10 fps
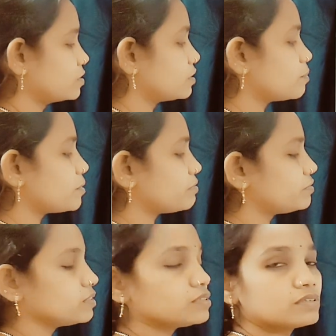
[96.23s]
the
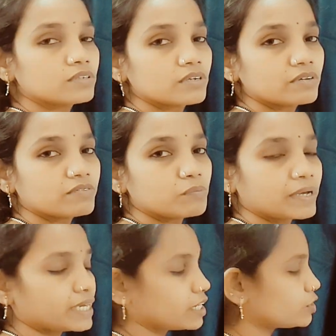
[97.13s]
buffer will
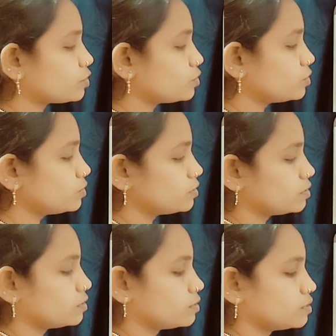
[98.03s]
make it to
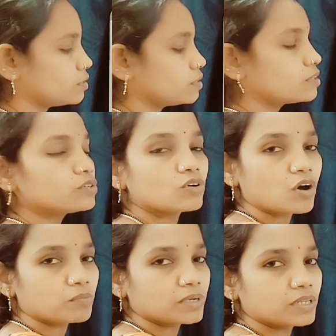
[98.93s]

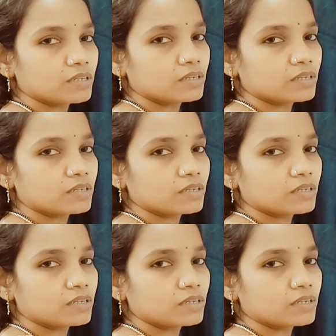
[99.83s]
normal.